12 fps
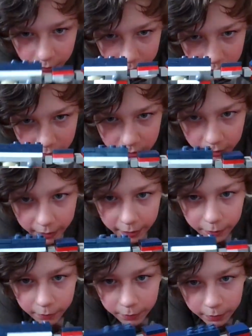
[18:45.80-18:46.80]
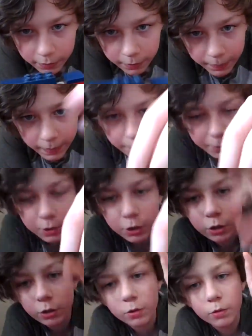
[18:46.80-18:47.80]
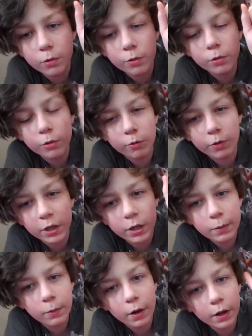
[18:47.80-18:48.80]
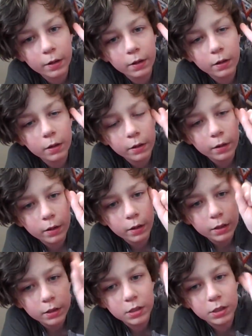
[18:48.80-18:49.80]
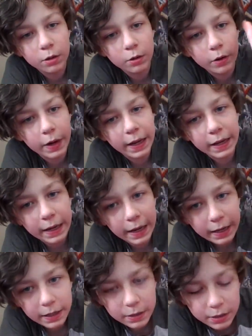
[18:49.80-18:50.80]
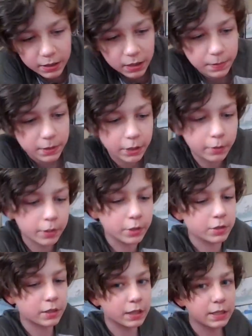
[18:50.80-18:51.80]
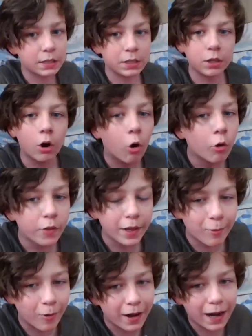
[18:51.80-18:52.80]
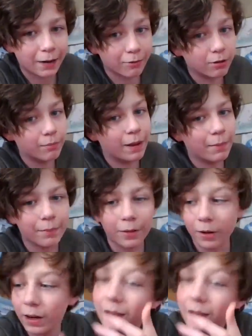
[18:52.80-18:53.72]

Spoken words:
and tail, made with 2 31088 deep sea creature sets. That's the only one I remember.